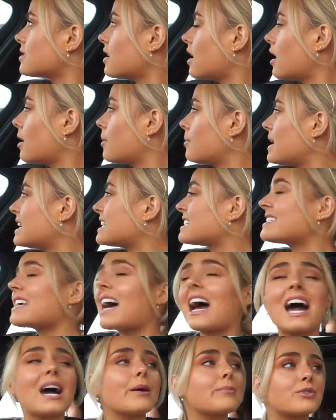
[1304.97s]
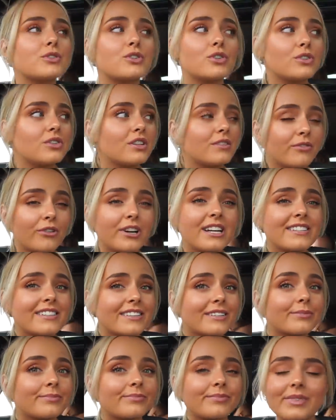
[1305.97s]
Um, and it's absolutely
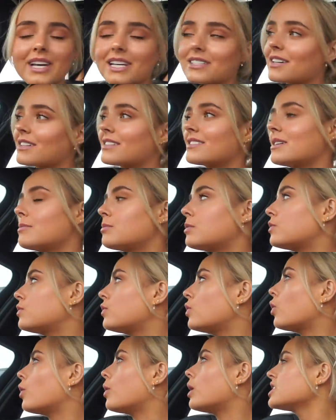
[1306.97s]
freezing, as I said before.